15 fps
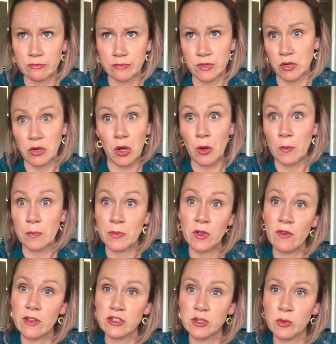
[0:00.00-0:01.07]
So no
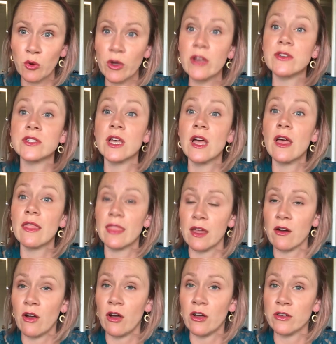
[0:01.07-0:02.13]
vegetable oils.
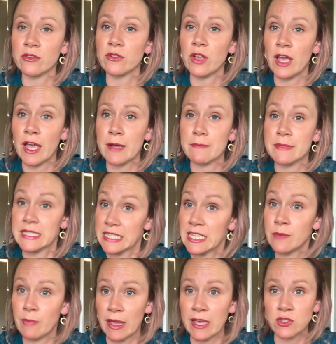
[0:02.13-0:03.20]
They're all
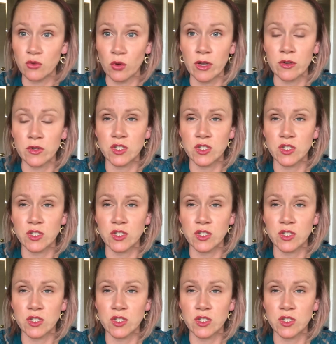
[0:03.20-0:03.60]
seed-based oils.